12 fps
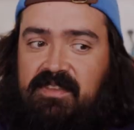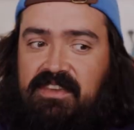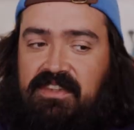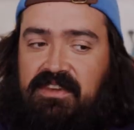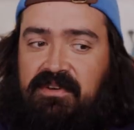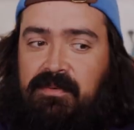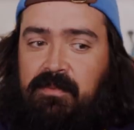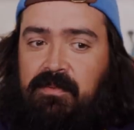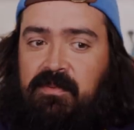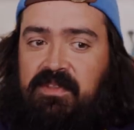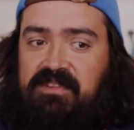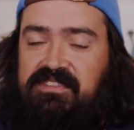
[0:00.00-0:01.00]
you know,
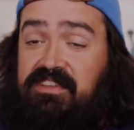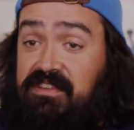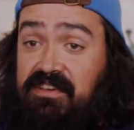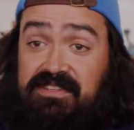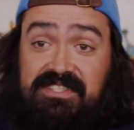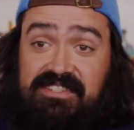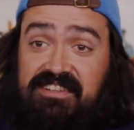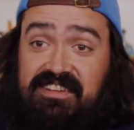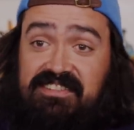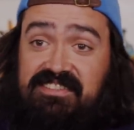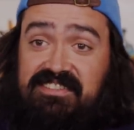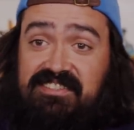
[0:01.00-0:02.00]
whether it's a
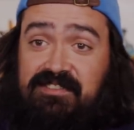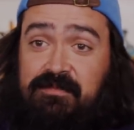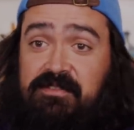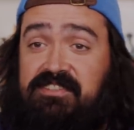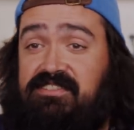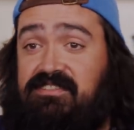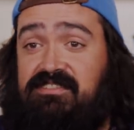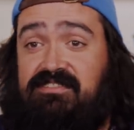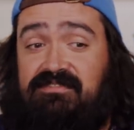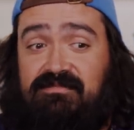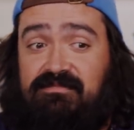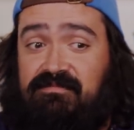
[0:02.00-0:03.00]
dosatron system, which
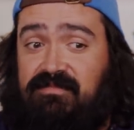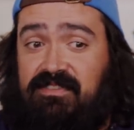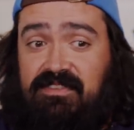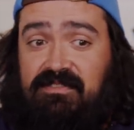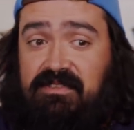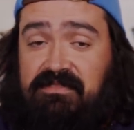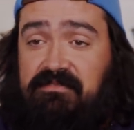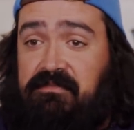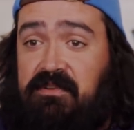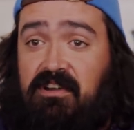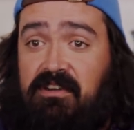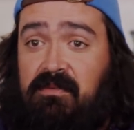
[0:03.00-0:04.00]
is what
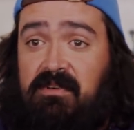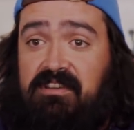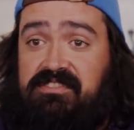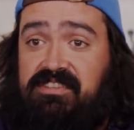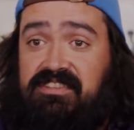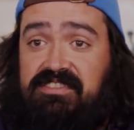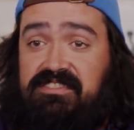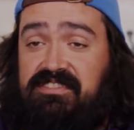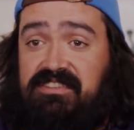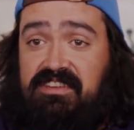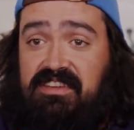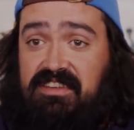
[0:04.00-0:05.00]
from car wash
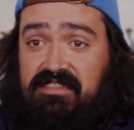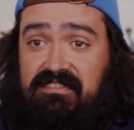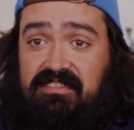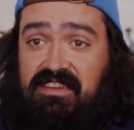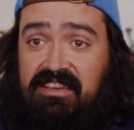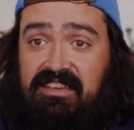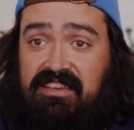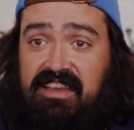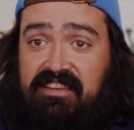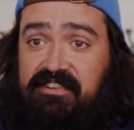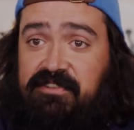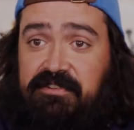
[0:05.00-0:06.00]
industry and
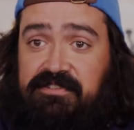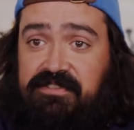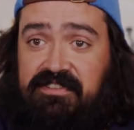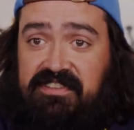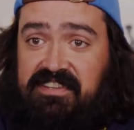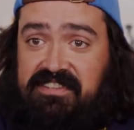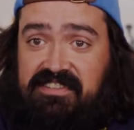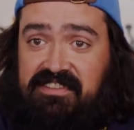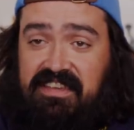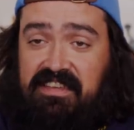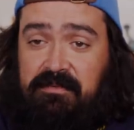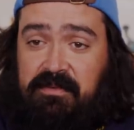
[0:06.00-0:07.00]
agricultural
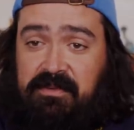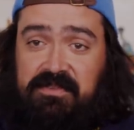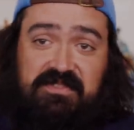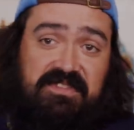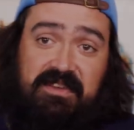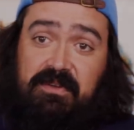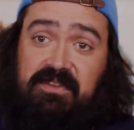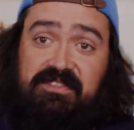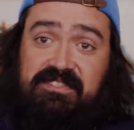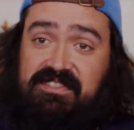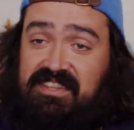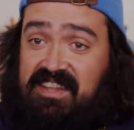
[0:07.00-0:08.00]
industry, and we're just like, oh,
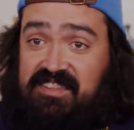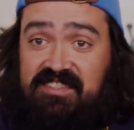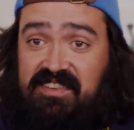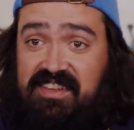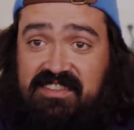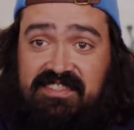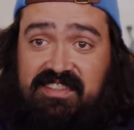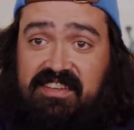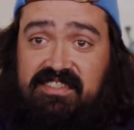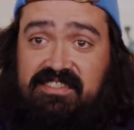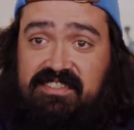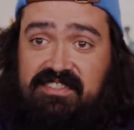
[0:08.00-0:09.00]
this is the next greatest
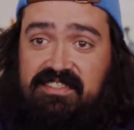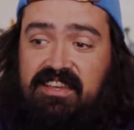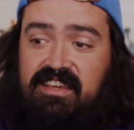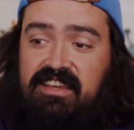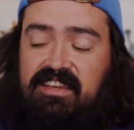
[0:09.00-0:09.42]
thing. This is